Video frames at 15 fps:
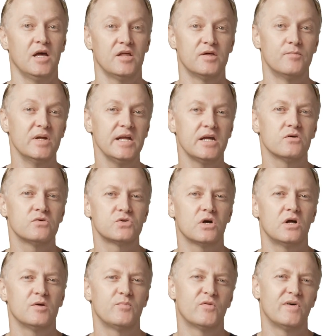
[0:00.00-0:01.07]
The Mini
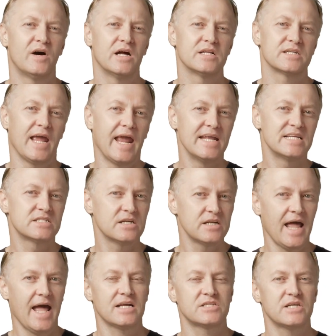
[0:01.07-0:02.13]
Controller provides instant
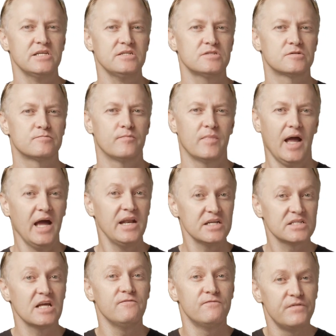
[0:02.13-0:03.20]
access and
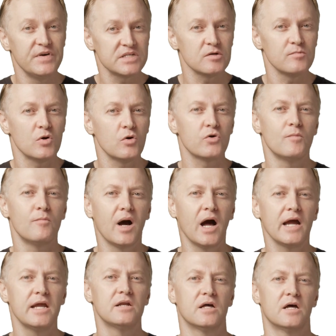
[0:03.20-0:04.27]
is a visible
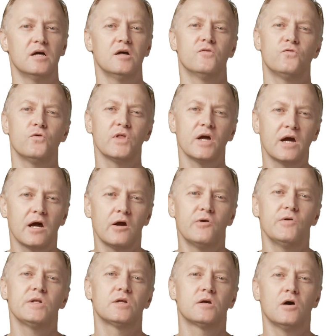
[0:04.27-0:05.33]
reminder for the
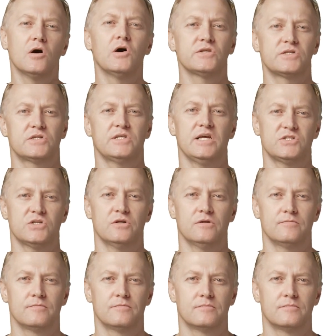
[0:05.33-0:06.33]
current cast session.